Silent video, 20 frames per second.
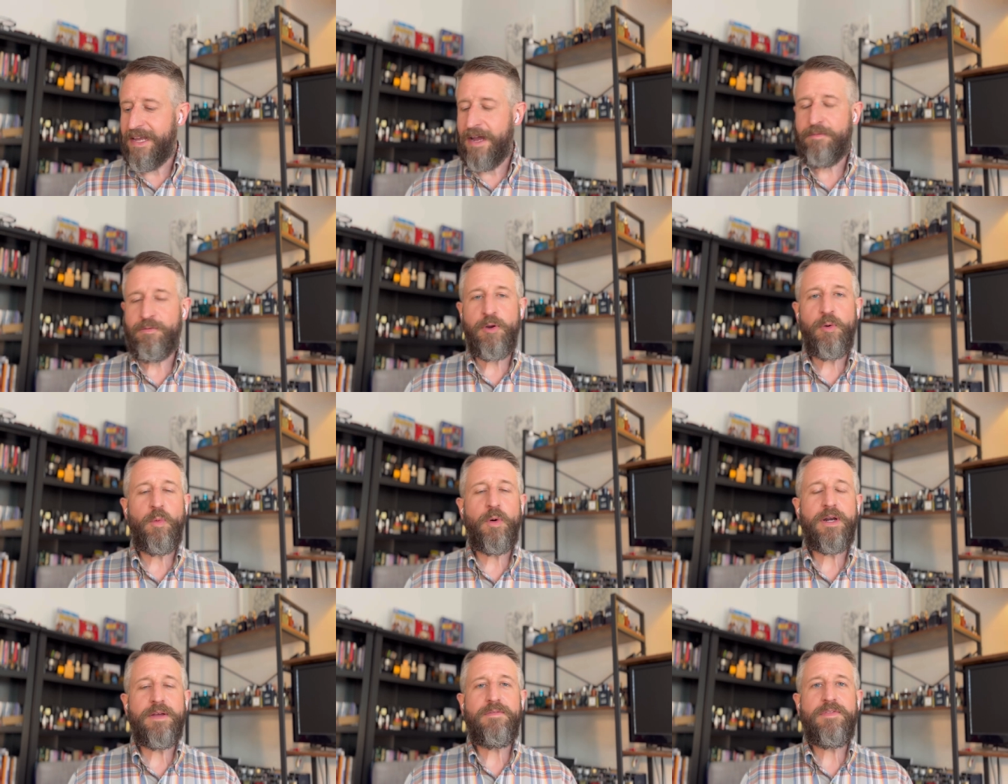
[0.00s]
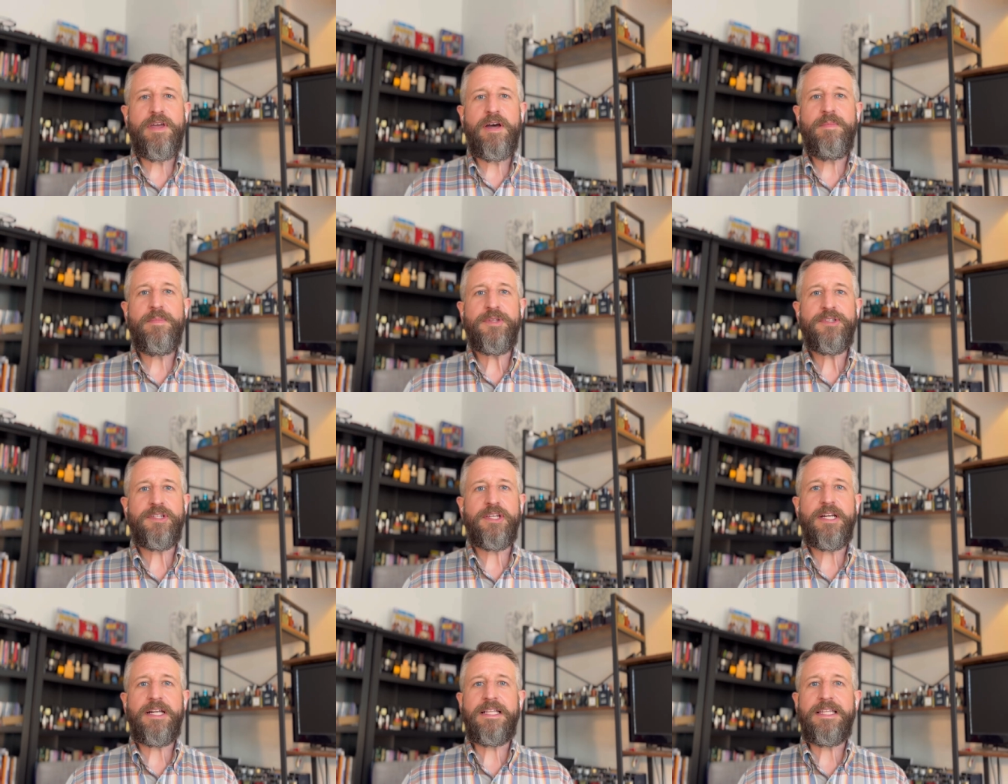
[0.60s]
every one of them
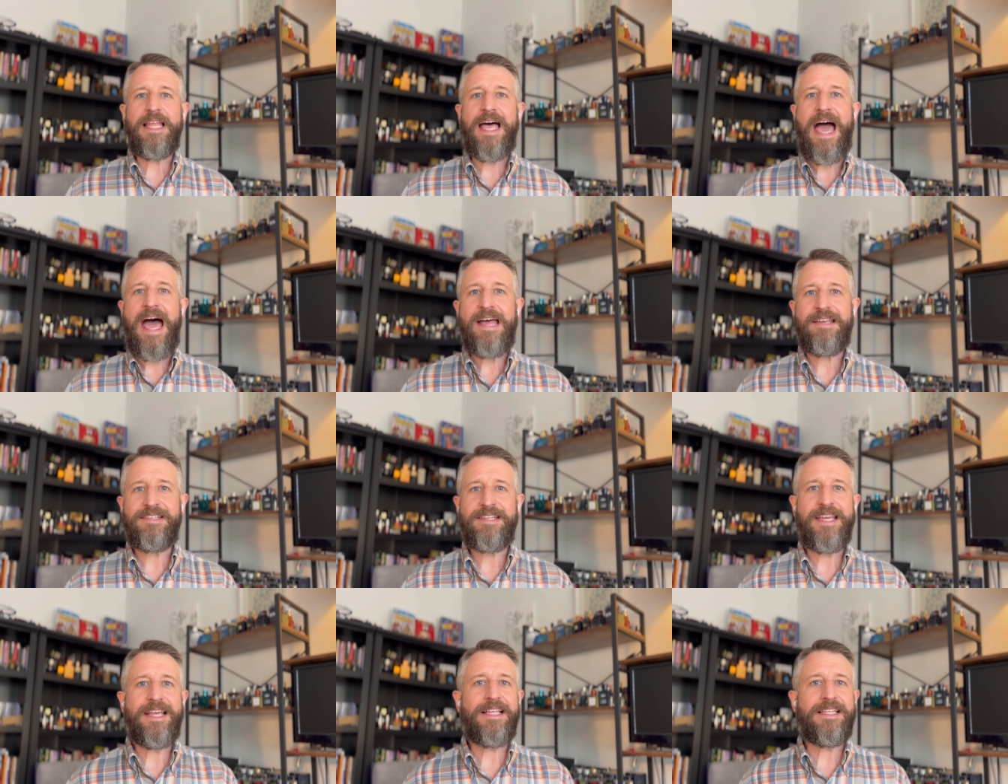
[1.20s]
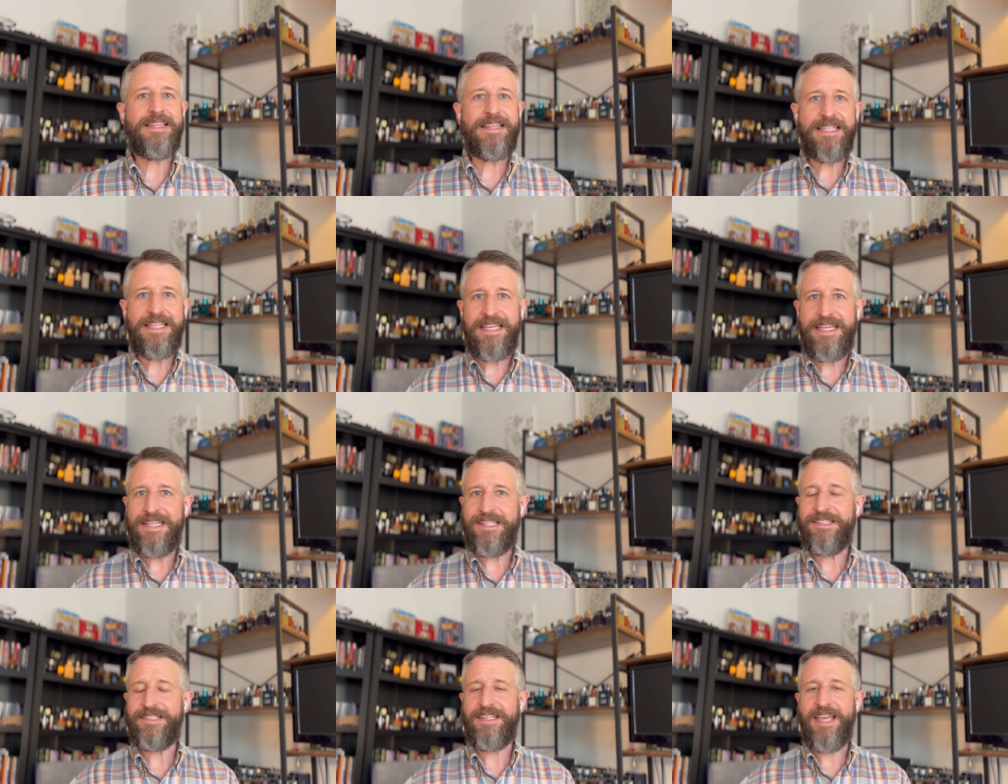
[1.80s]
is going to last at
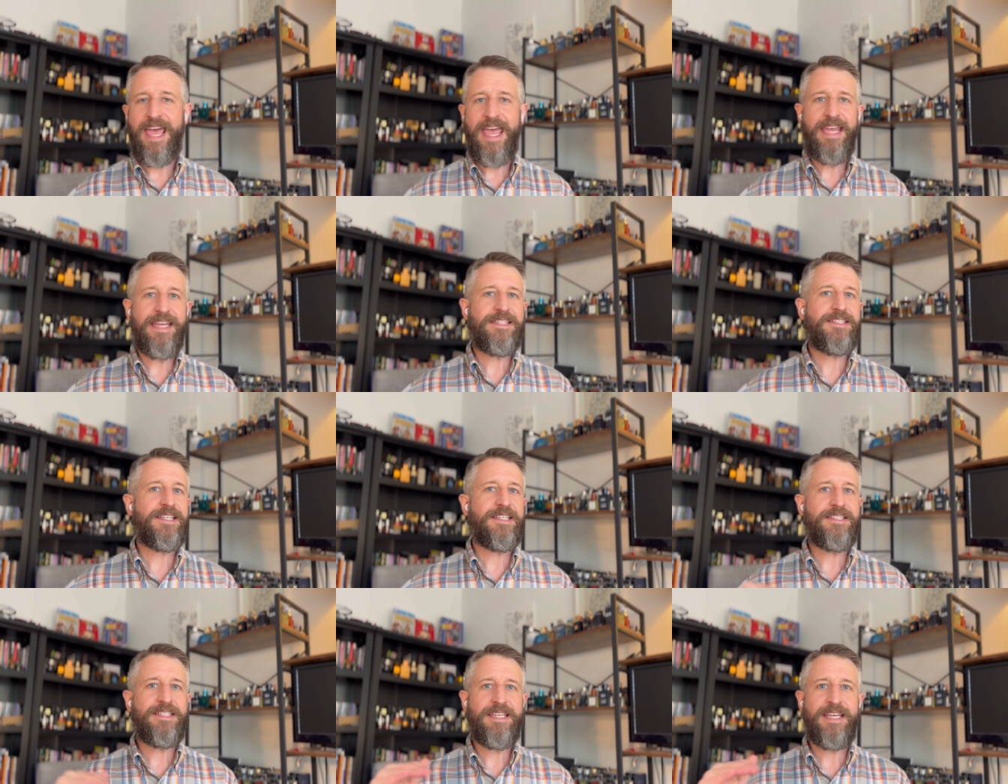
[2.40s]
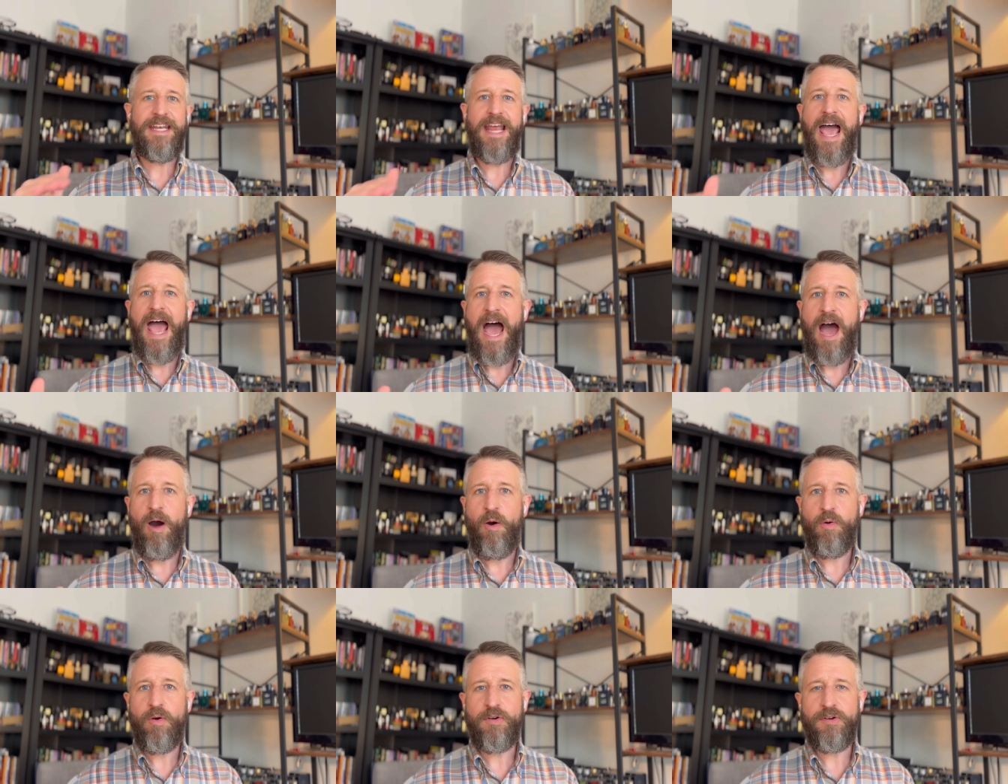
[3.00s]
least 8 to 10
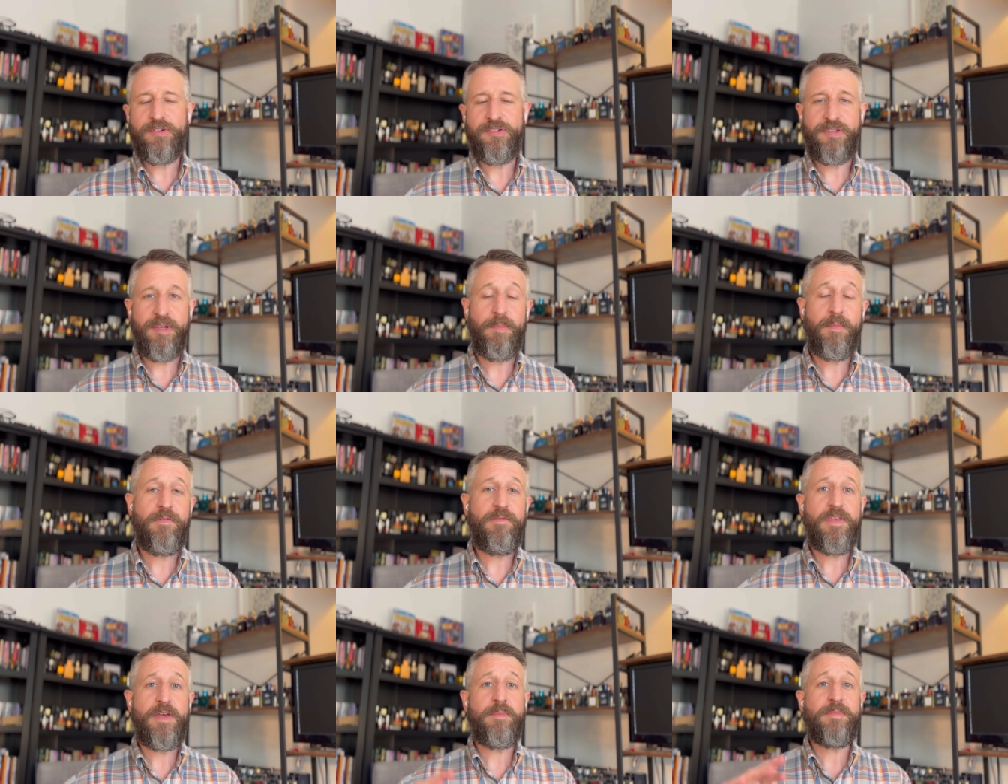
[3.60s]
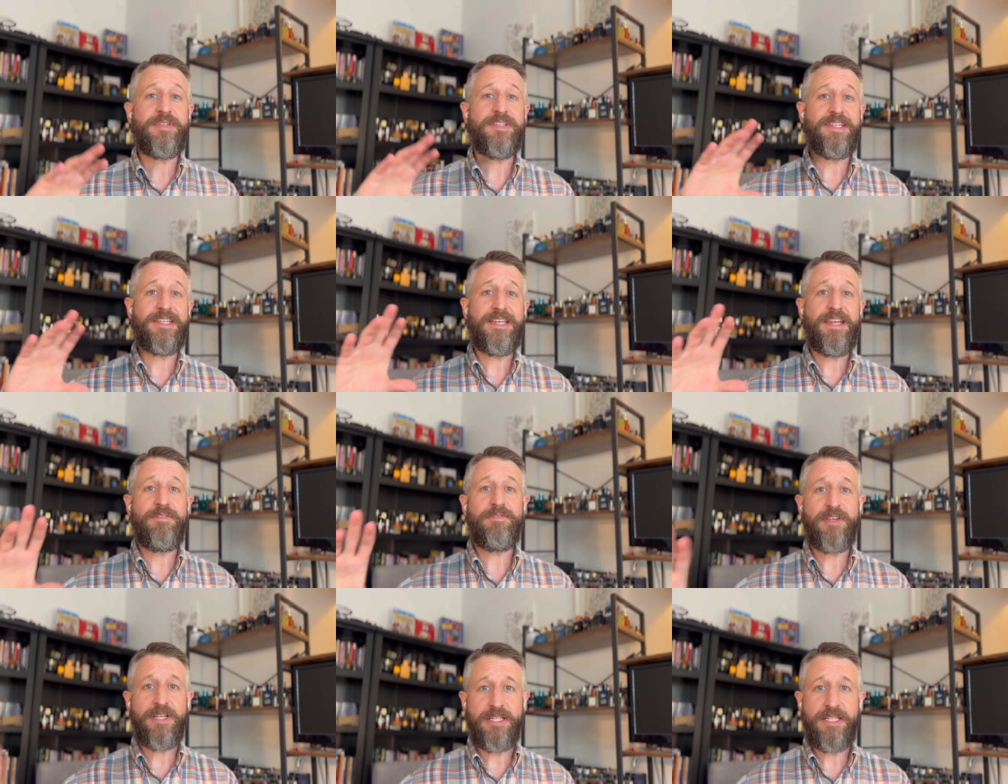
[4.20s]
hours, some of them
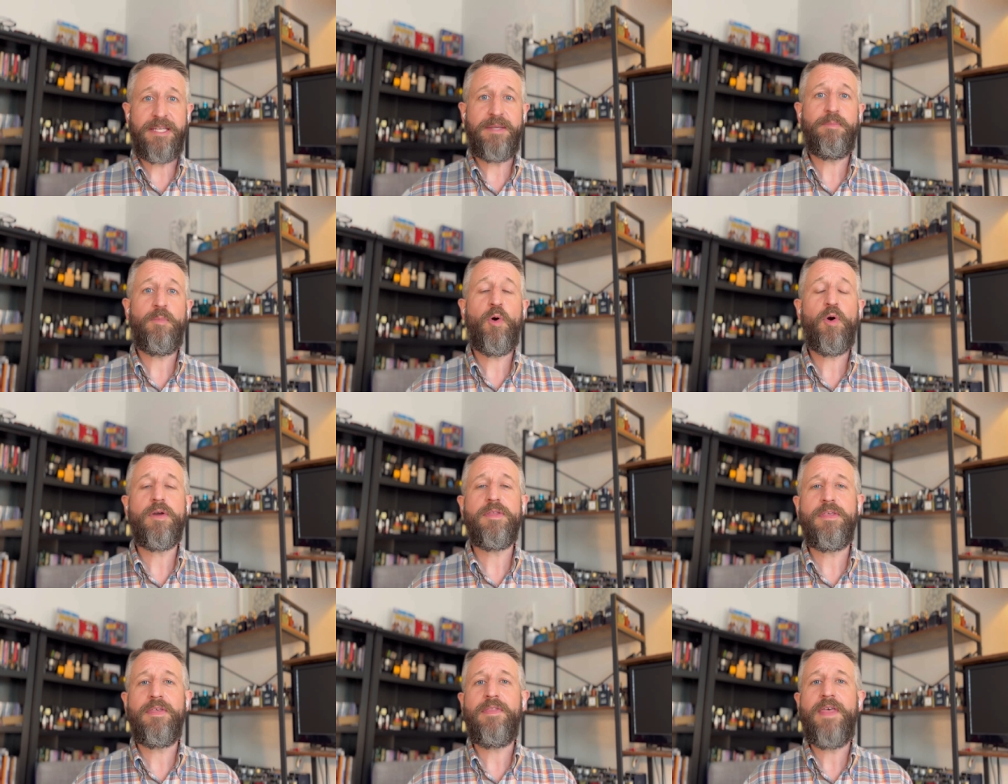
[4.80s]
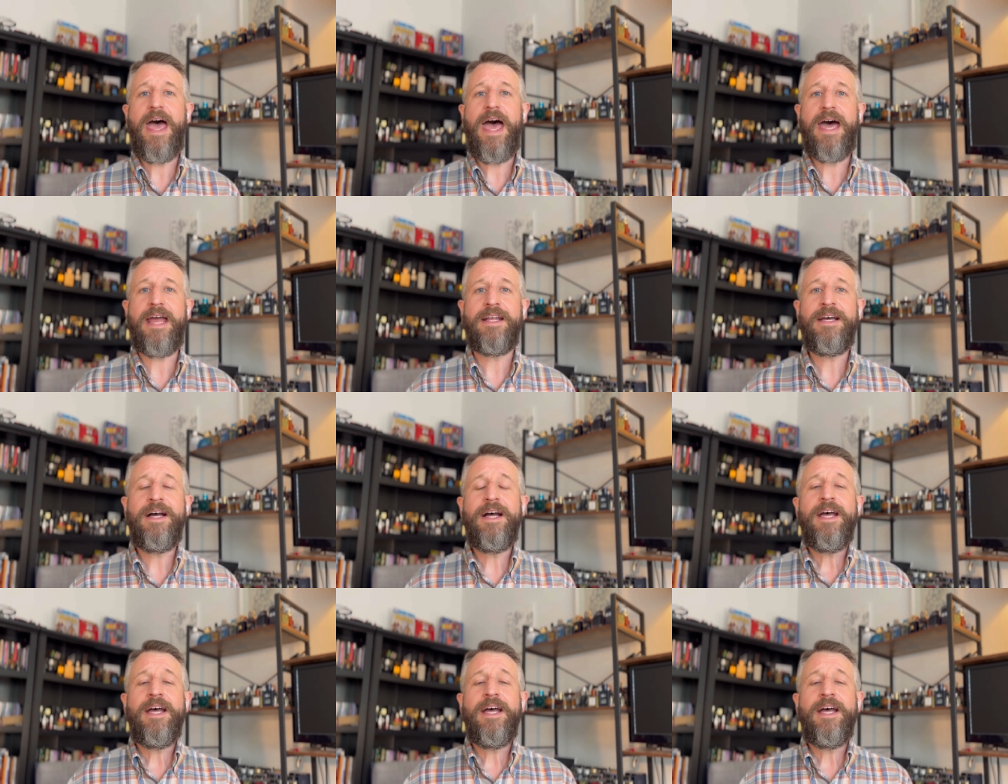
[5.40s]
significantly more than that.